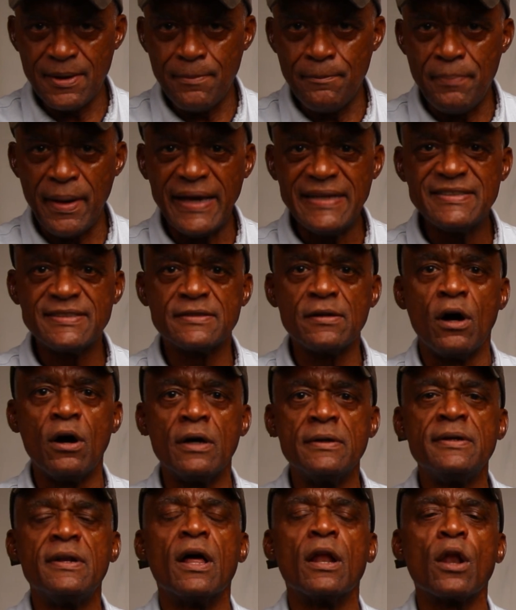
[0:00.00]
based
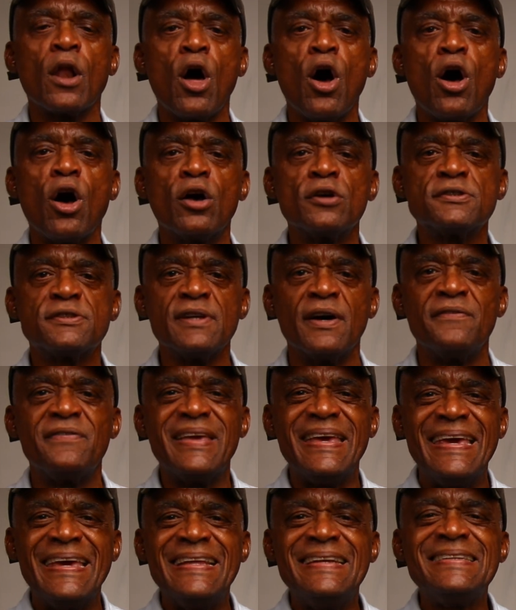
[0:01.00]
on the laws of
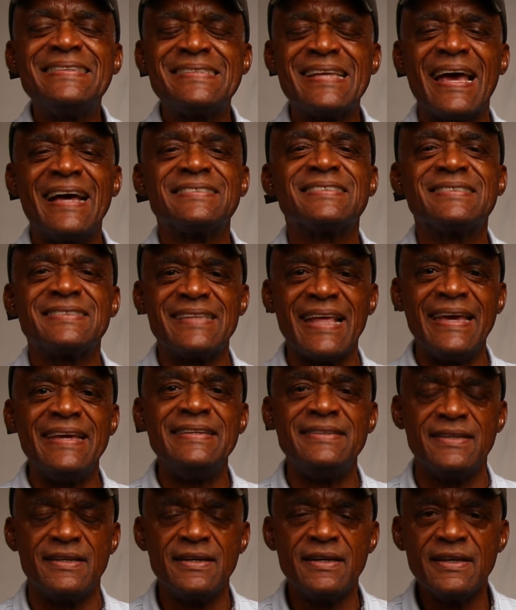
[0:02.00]

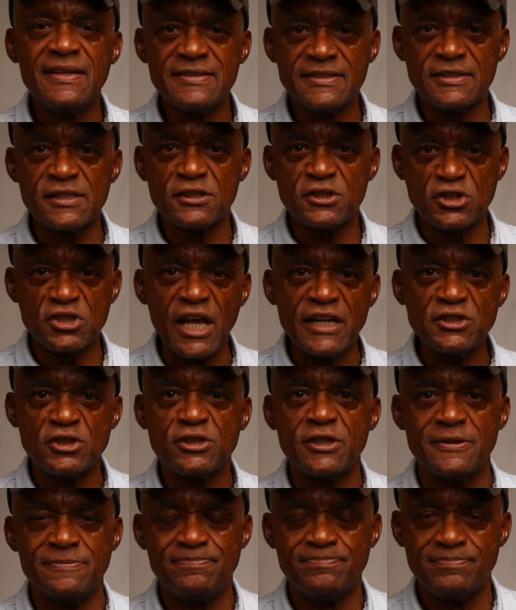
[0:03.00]
intestate
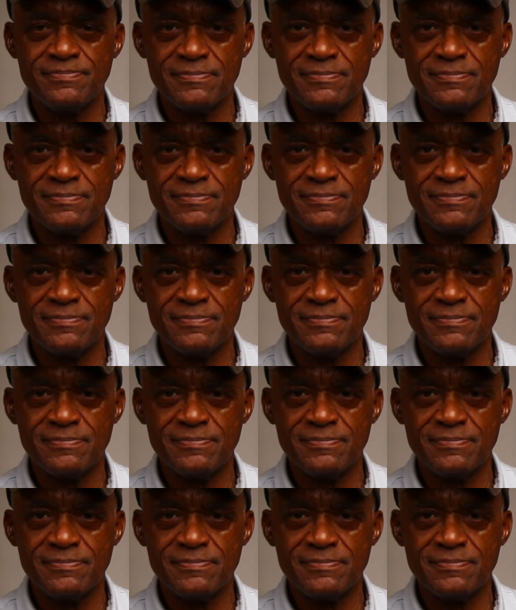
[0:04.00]
succession.